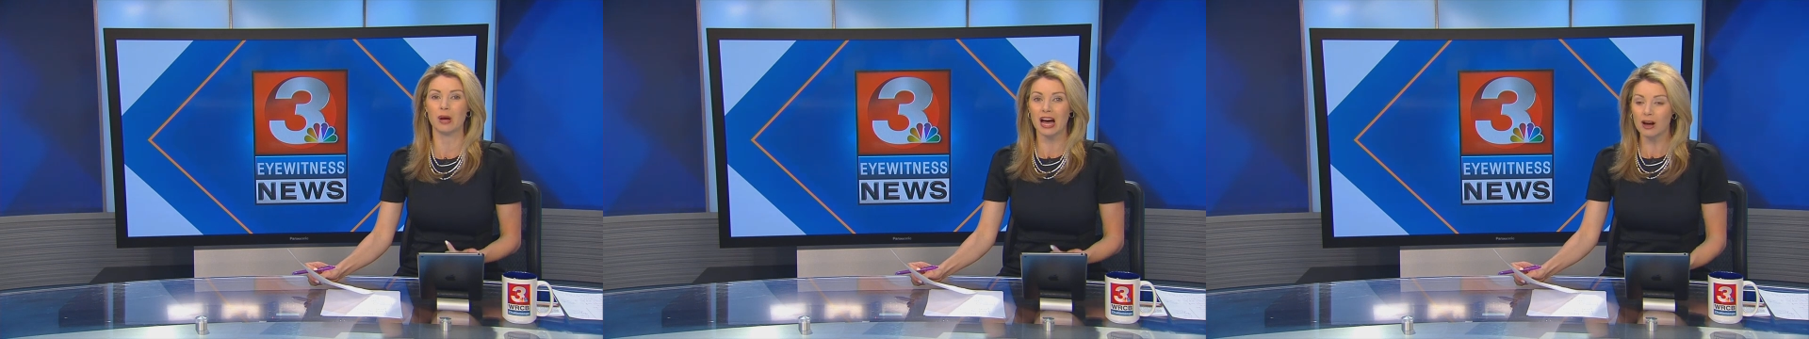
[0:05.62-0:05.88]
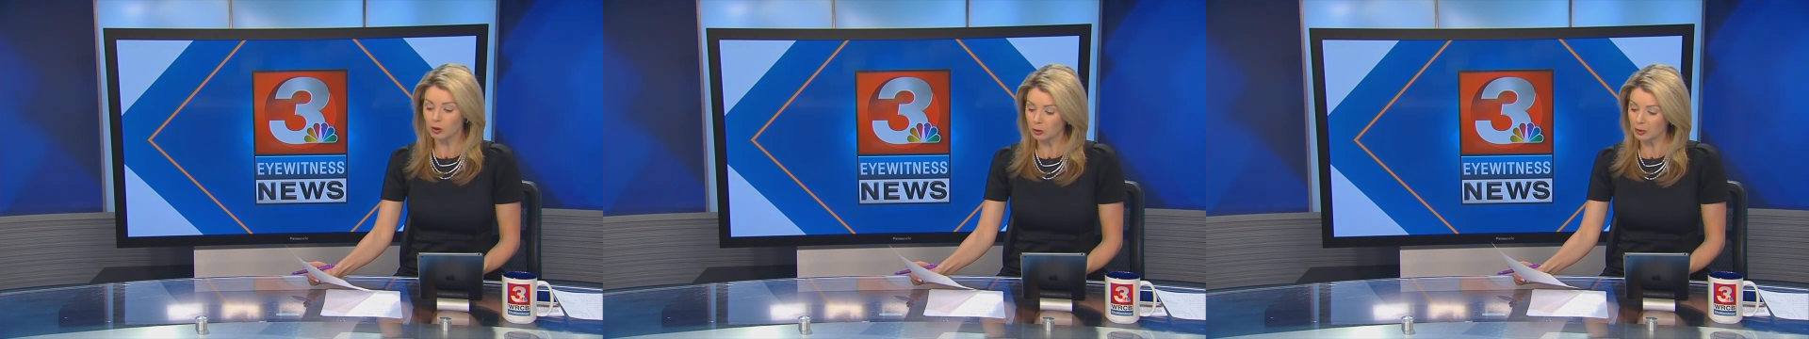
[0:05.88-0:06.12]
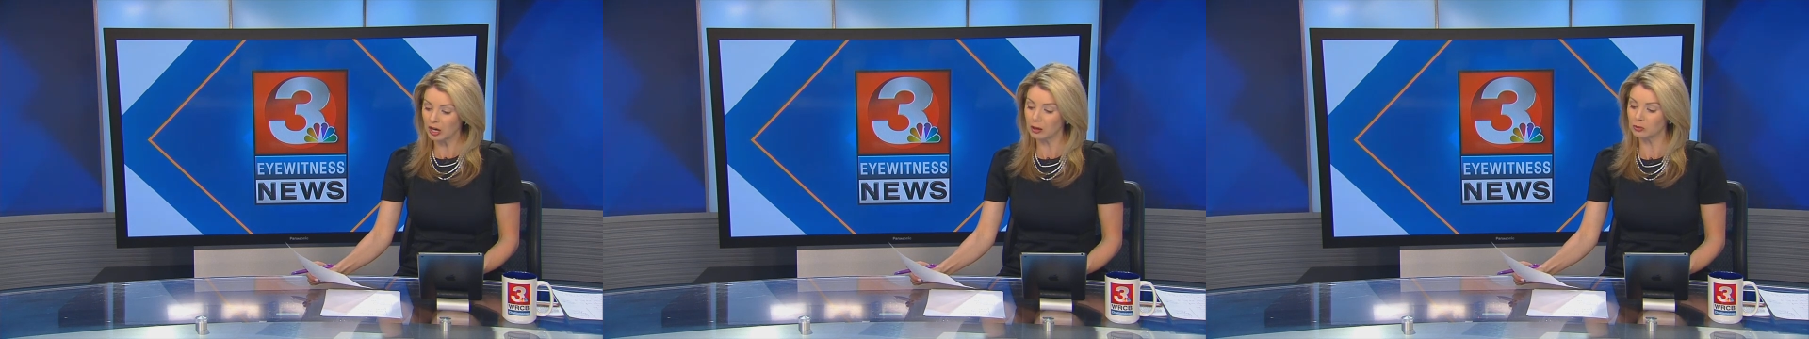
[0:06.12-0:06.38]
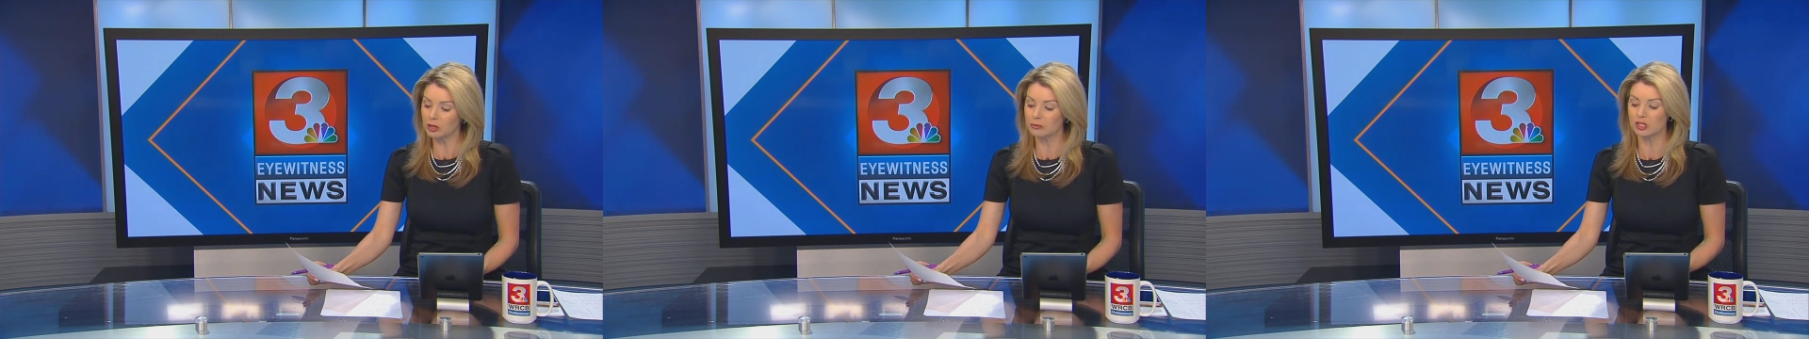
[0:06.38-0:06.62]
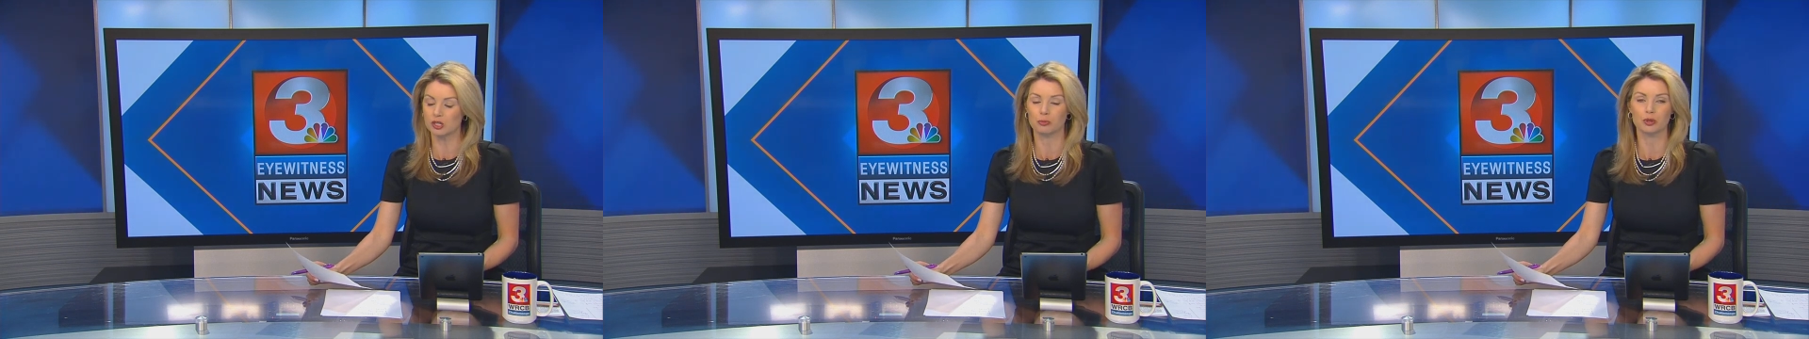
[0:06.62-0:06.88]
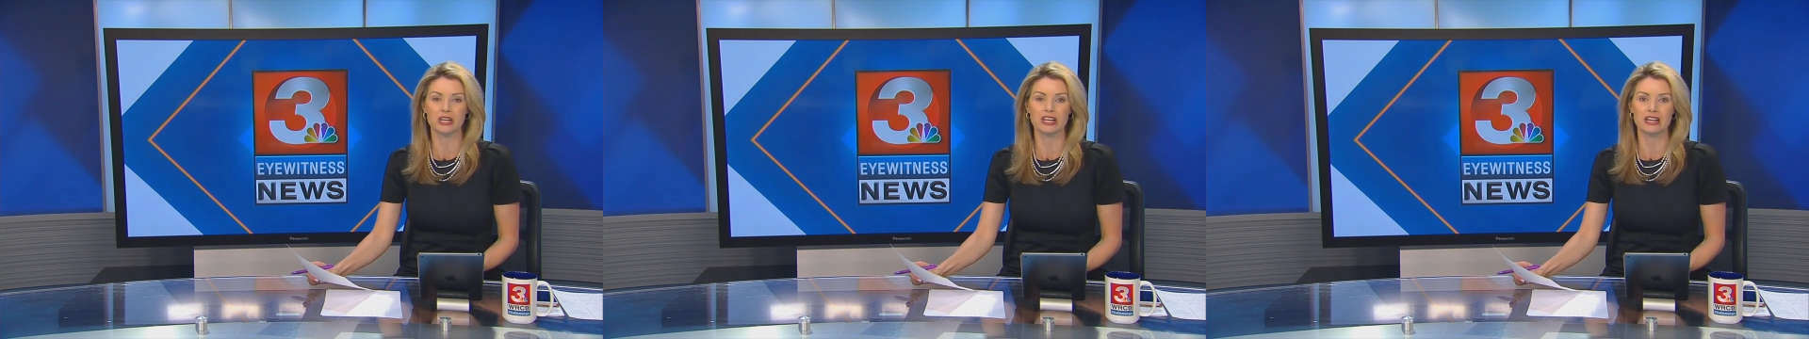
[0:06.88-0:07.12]
power problems,
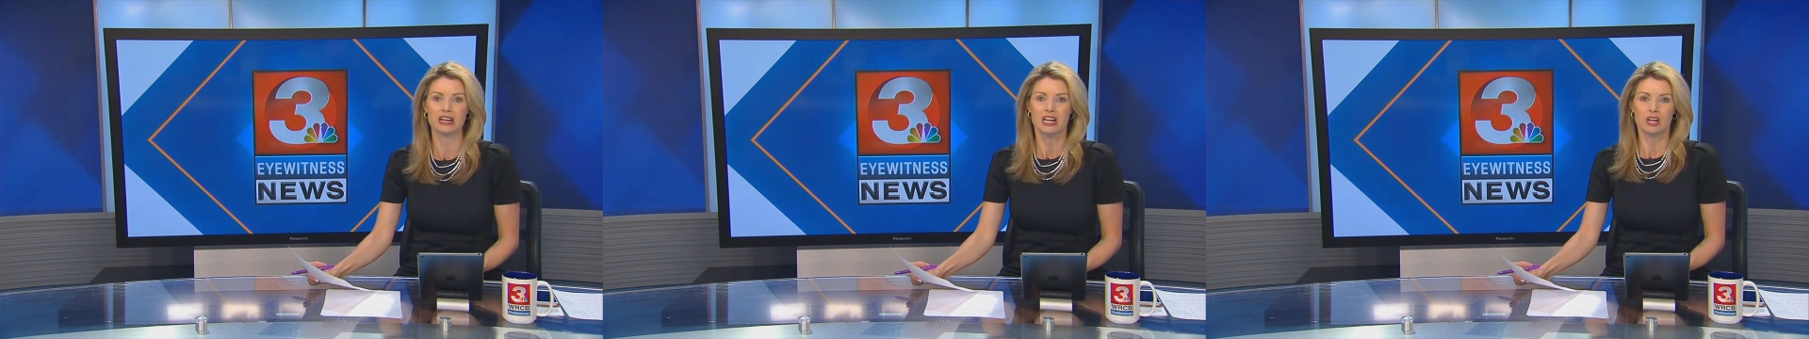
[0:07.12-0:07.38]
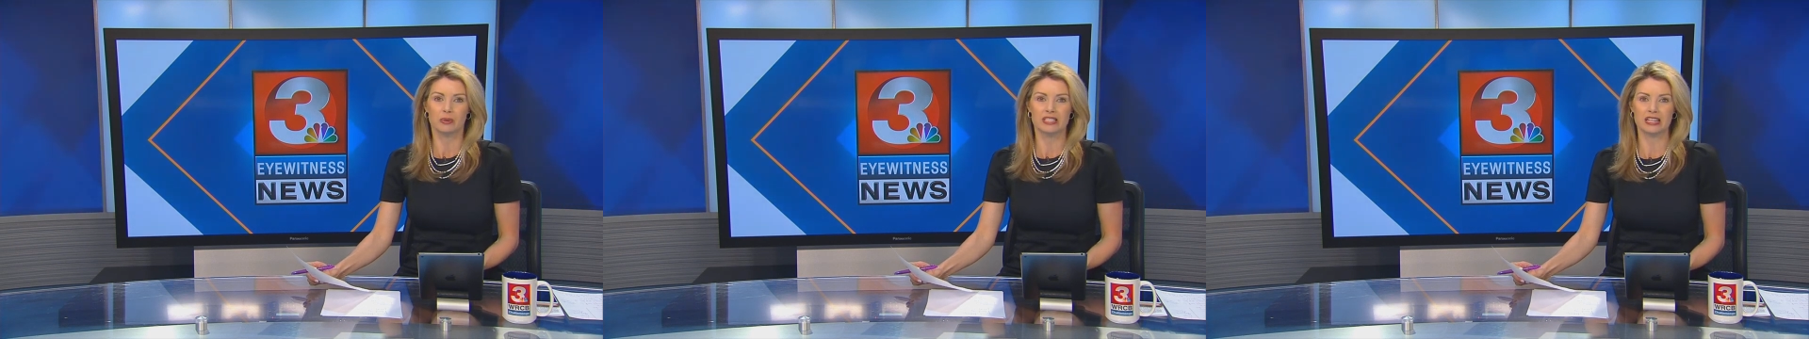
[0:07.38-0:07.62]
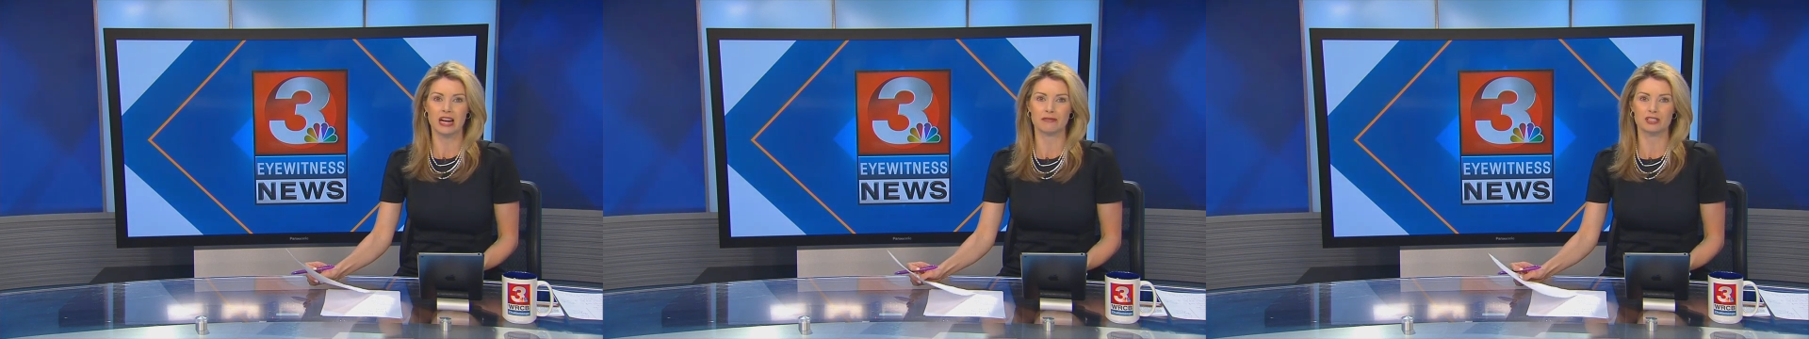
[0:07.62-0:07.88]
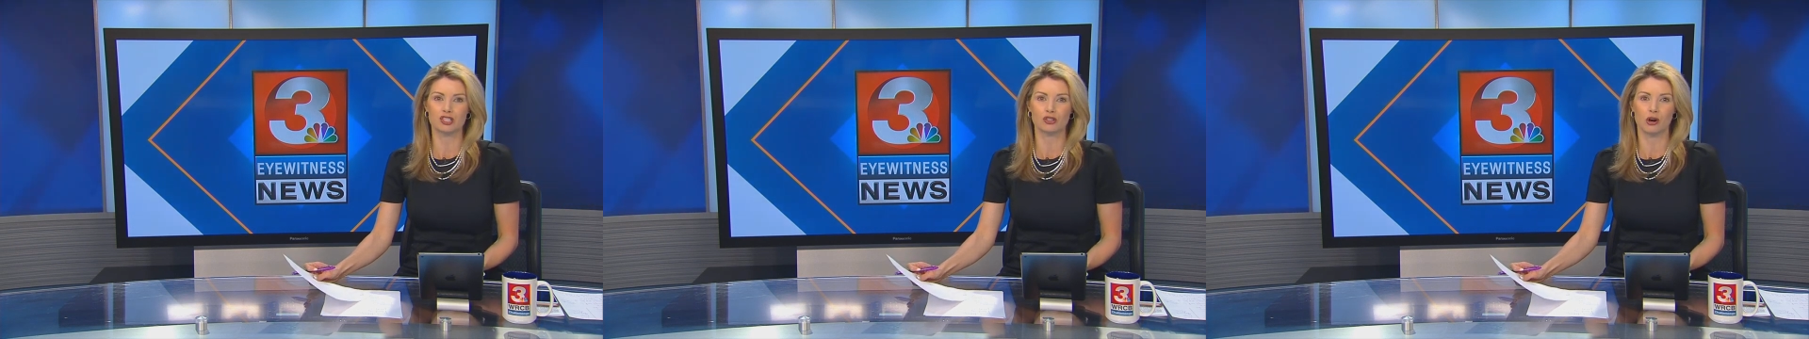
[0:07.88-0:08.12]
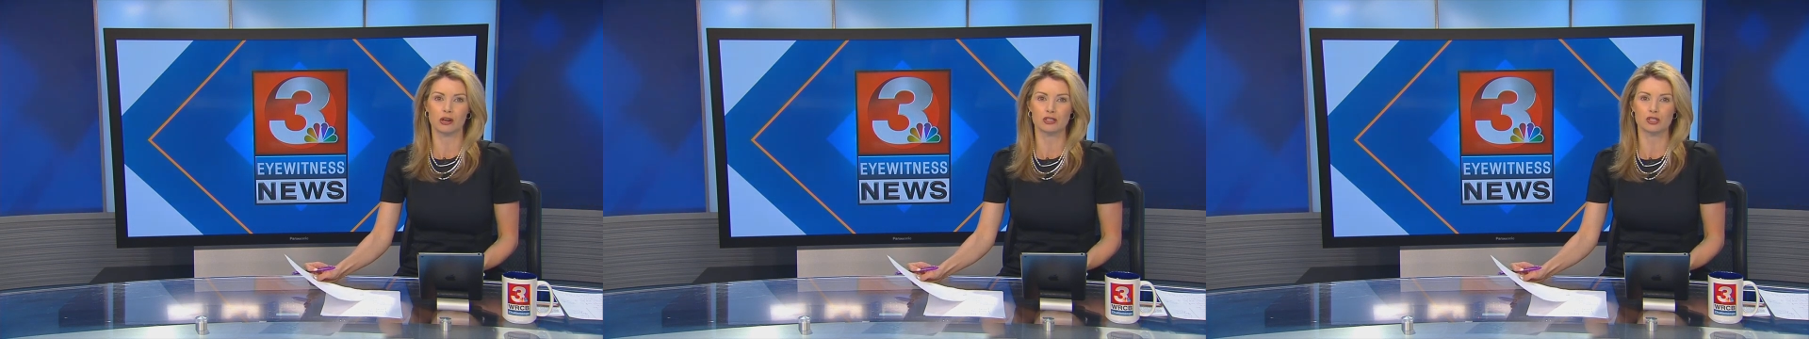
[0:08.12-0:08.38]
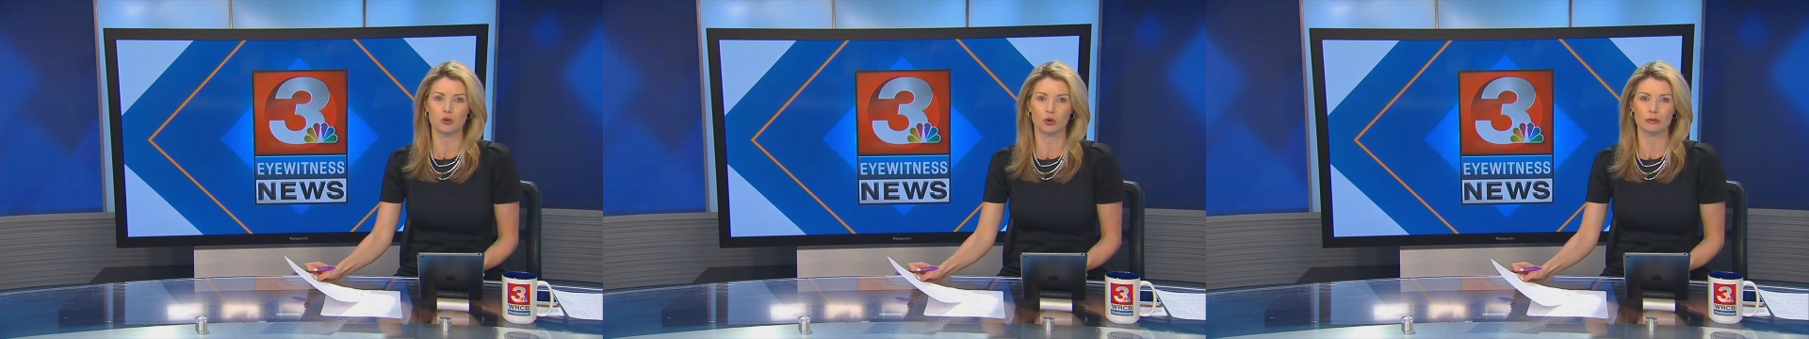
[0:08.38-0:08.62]
debris. We did have
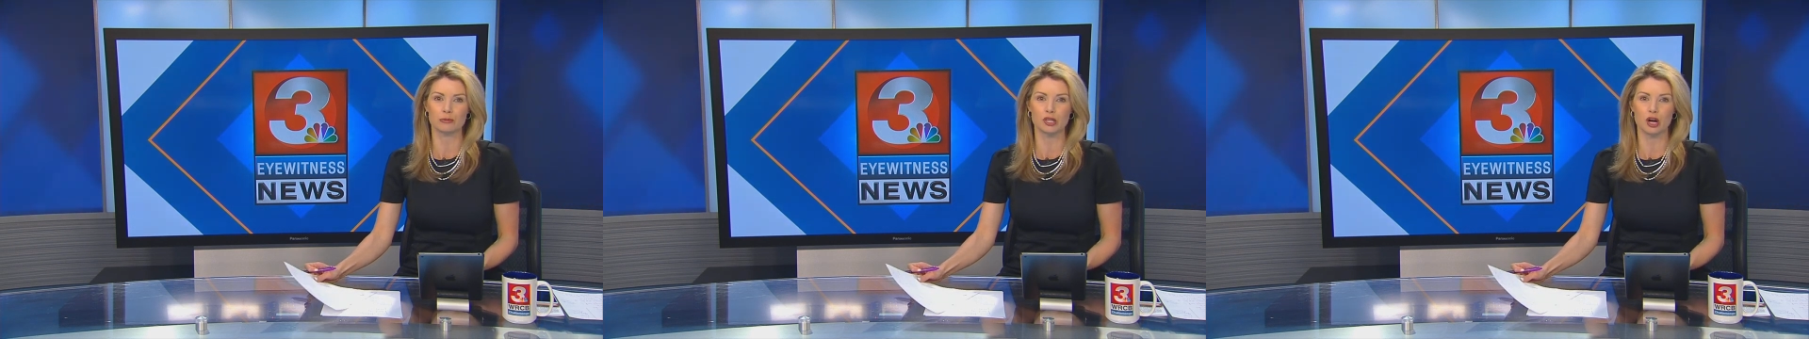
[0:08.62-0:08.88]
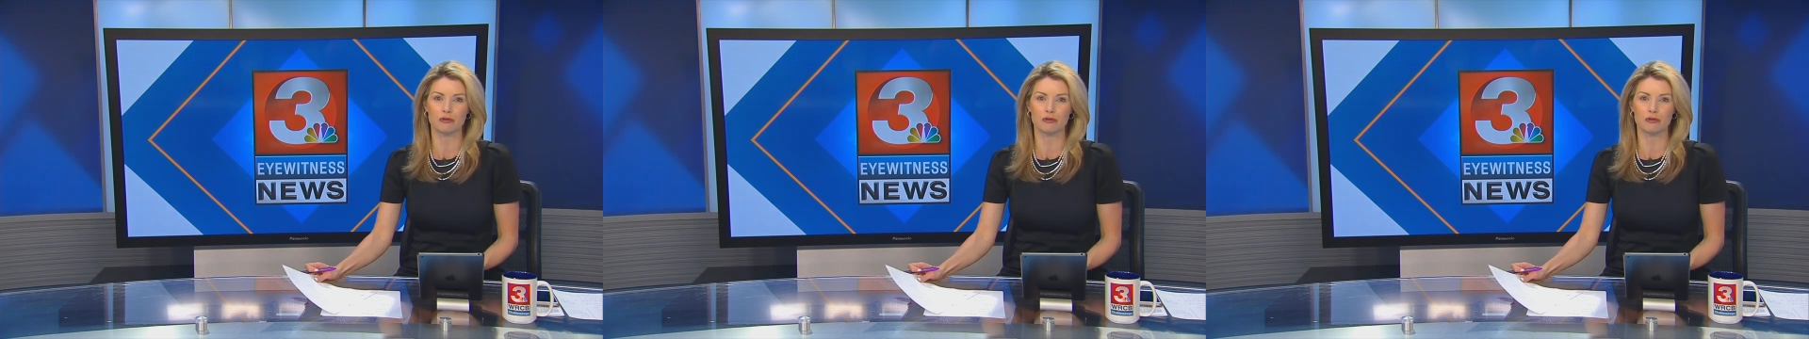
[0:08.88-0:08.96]
strong storms